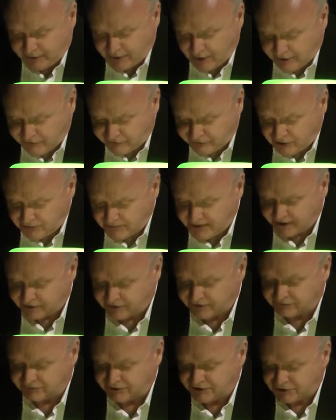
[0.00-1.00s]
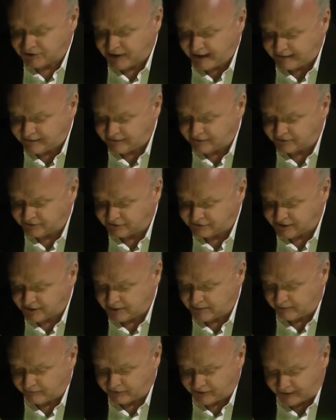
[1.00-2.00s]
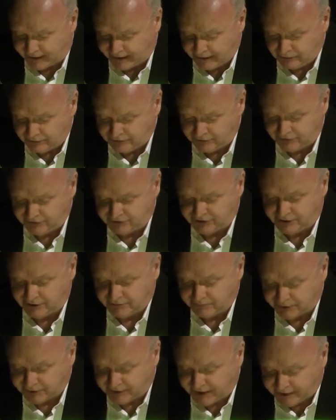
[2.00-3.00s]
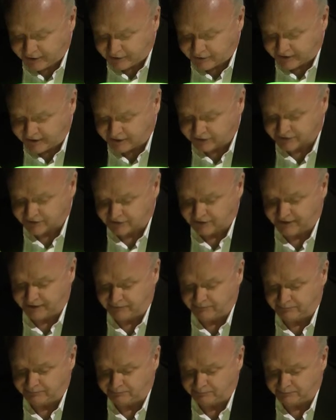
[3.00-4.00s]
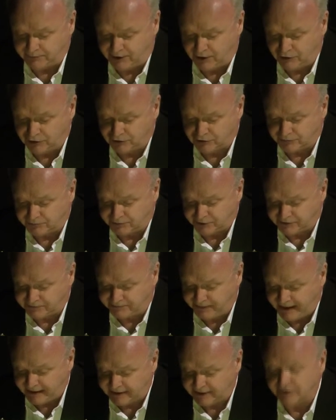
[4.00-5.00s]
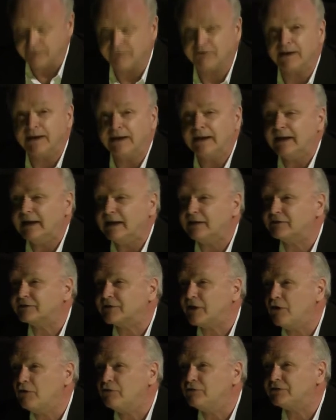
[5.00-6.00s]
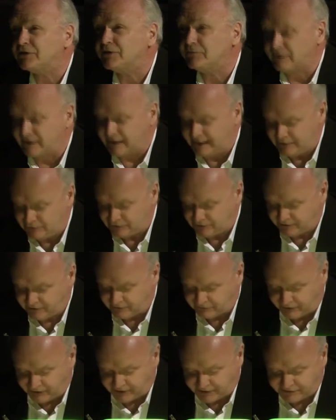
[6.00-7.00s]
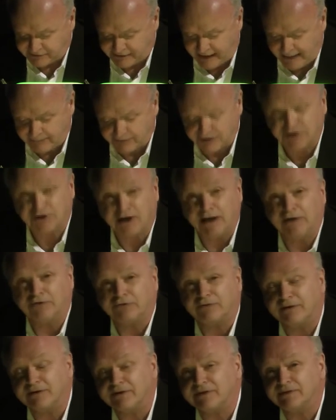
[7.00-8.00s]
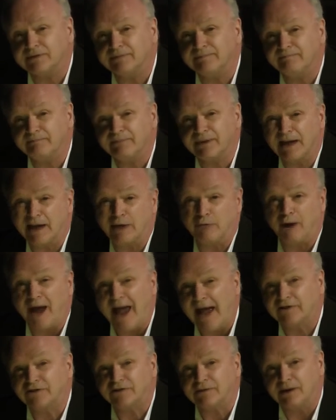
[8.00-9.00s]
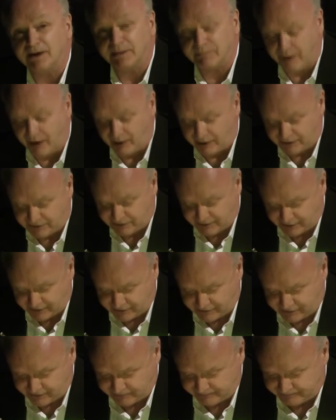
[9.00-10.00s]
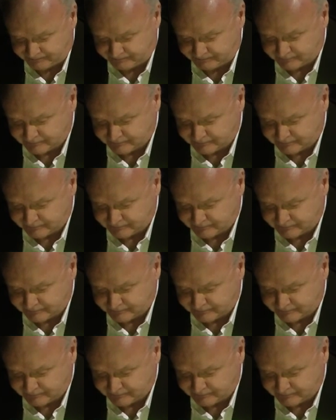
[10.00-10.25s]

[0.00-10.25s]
The young filmmakers rejected the cinema of their elders, particularly its cultural perspective, its cozy relations with established interests and reactionary politics.